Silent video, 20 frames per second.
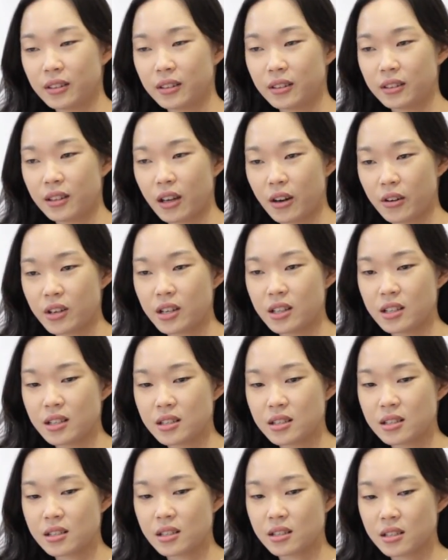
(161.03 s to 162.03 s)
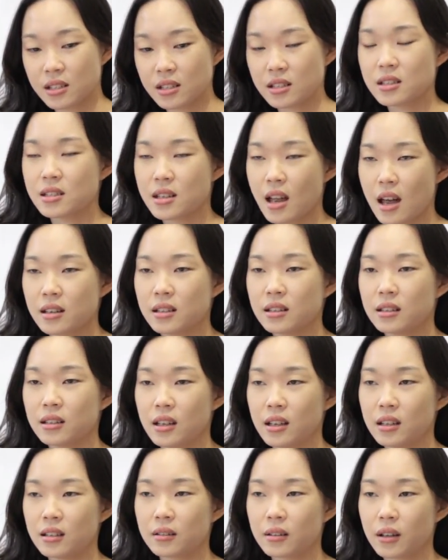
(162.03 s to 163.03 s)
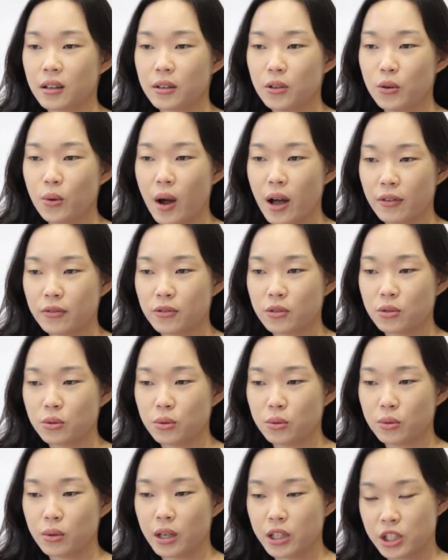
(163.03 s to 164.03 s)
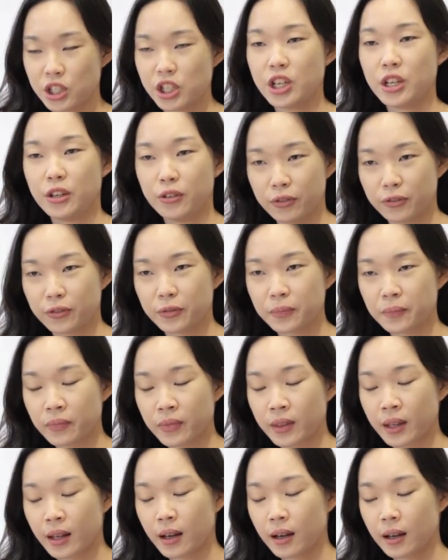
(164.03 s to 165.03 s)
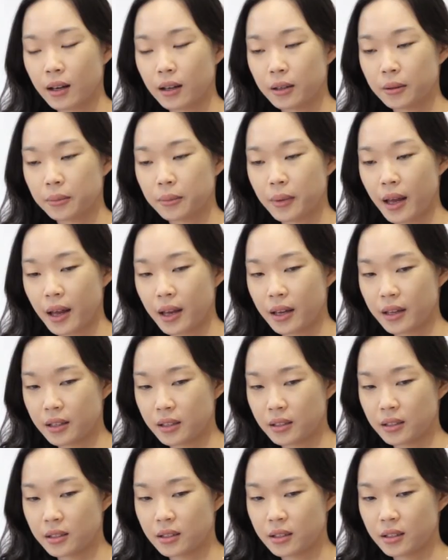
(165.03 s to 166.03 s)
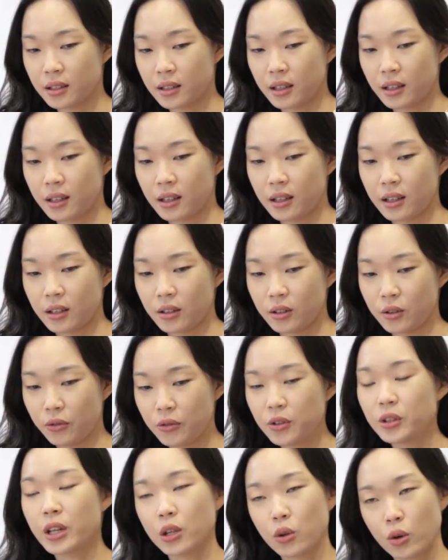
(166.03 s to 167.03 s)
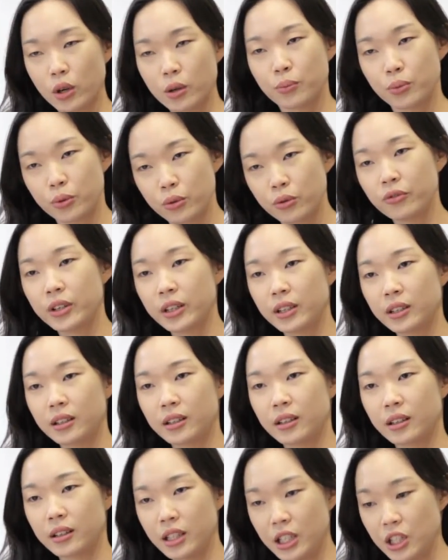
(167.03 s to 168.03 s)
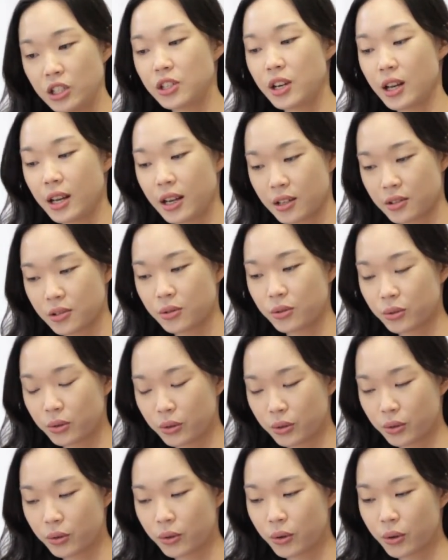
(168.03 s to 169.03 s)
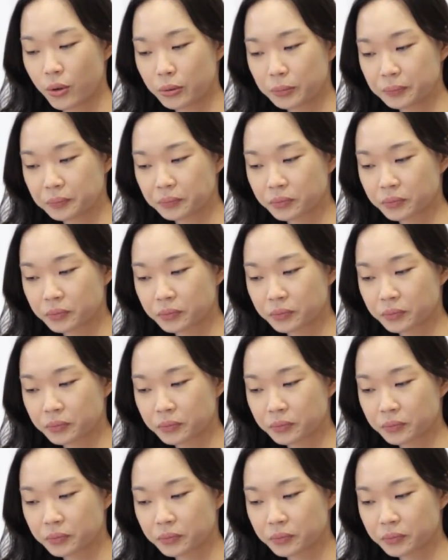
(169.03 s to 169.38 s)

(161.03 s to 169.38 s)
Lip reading: there is a certain standard that you have to achieve, and you feel that you're improving each day as you grow.